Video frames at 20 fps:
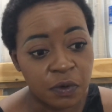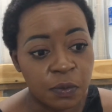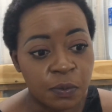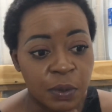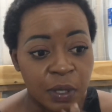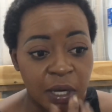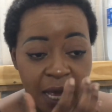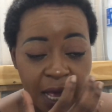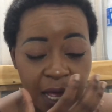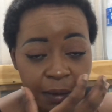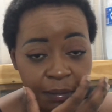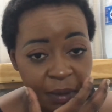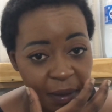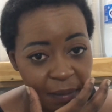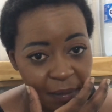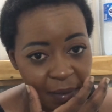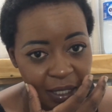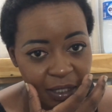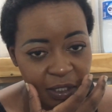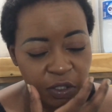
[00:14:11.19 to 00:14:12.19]
but I had my
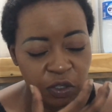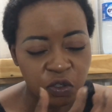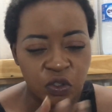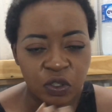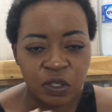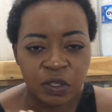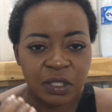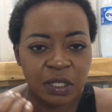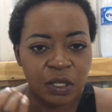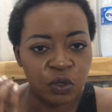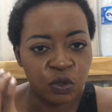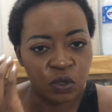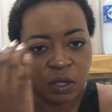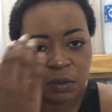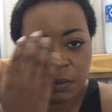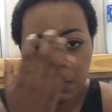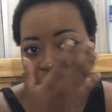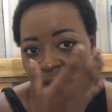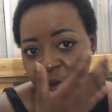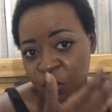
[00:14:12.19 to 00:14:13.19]
mask on, so I was like, okay,
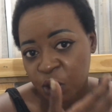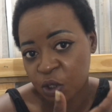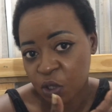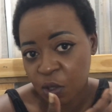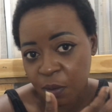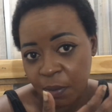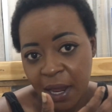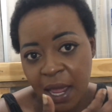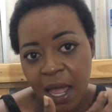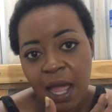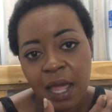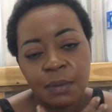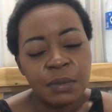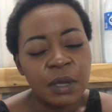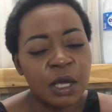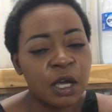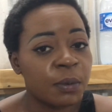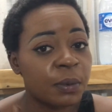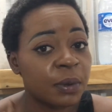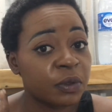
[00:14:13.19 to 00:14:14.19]
maybe she saw my eye
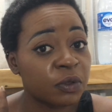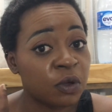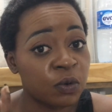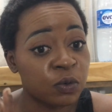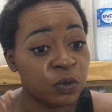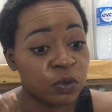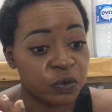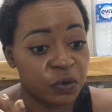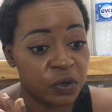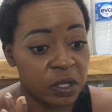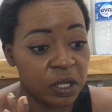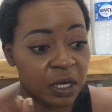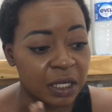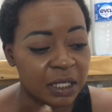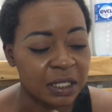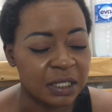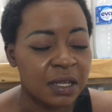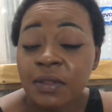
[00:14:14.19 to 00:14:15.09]
makeup and thought it was really nice.